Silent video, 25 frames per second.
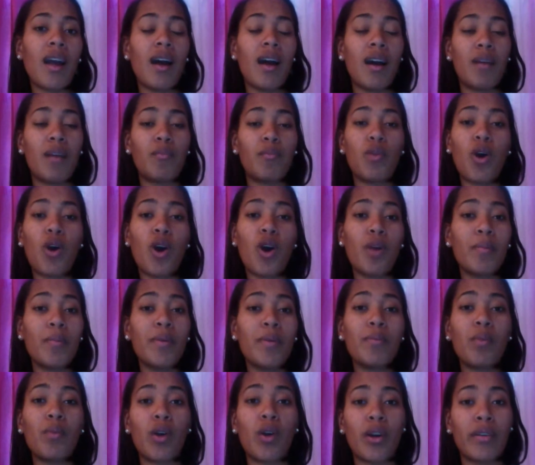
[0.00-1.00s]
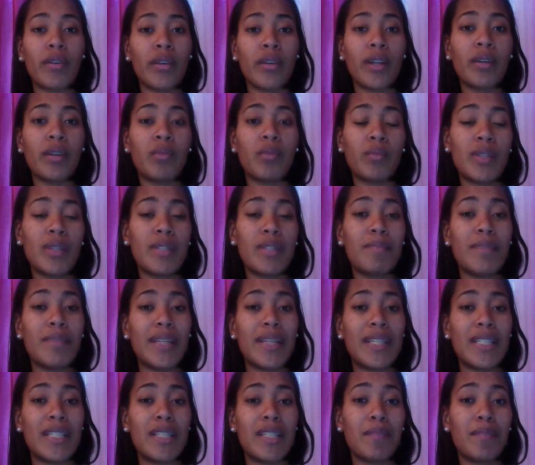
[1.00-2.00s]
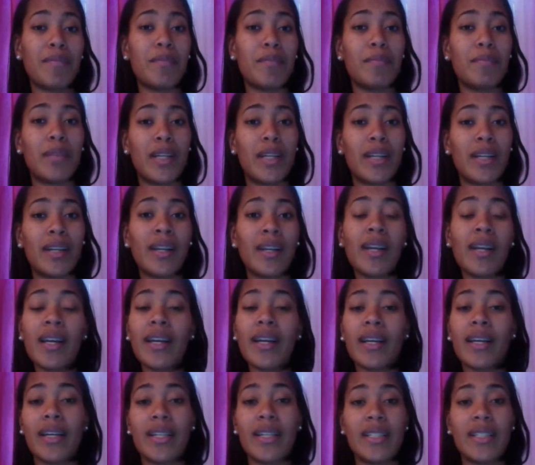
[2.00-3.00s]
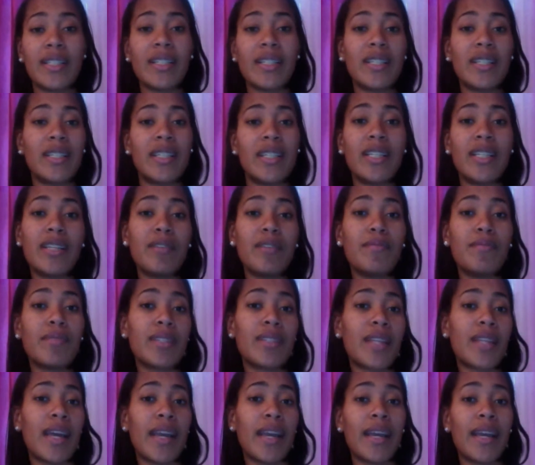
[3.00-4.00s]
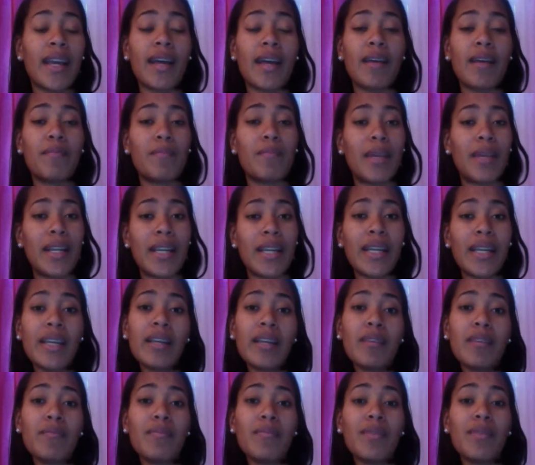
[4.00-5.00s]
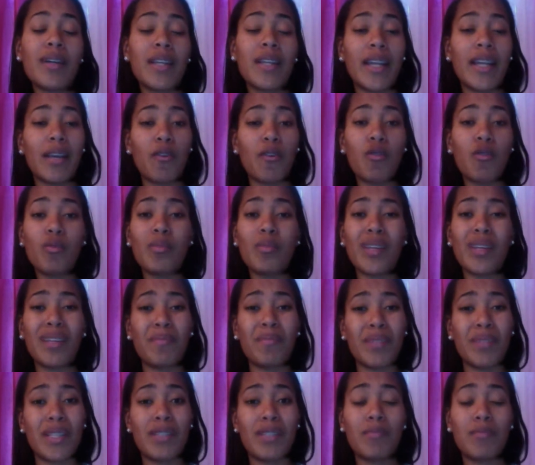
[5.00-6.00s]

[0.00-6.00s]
Call me Mara, which means to be bitter. Because she was like, my name, Naomi, means